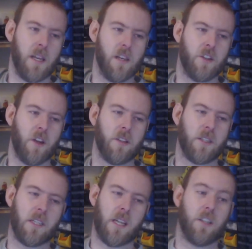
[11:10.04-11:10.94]
shots,
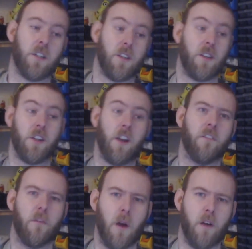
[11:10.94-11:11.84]
it's actually just the shelf
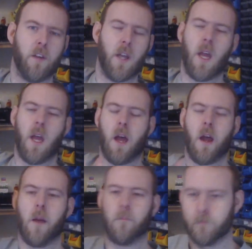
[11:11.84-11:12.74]
above,
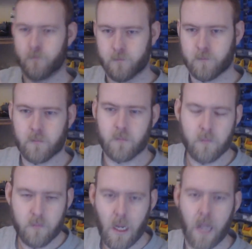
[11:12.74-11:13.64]
and
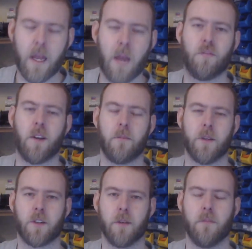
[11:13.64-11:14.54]
they're pretty
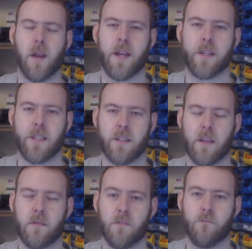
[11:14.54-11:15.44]
much complete in
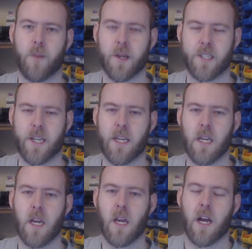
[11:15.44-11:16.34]
terms of body.
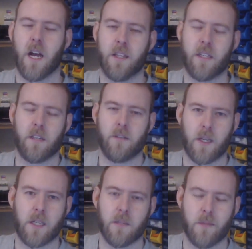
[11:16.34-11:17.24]
They do
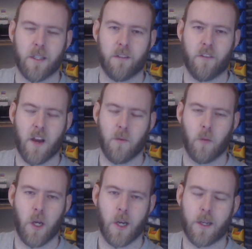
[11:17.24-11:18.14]
need some underframe
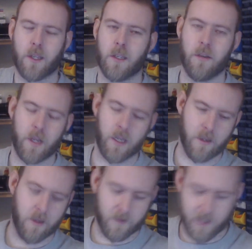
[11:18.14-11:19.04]
work doing,
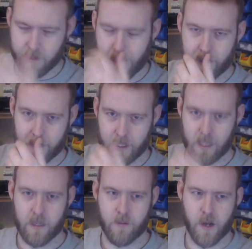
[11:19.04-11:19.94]
and also the bogies
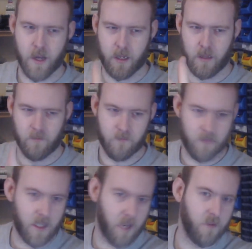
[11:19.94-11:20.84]
need to work and
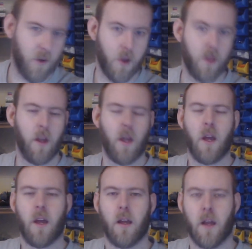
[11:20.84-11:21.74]
so forth.
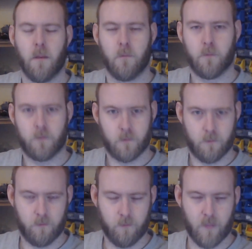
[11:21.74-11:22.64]

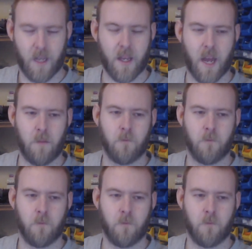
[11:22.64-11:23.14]
But again,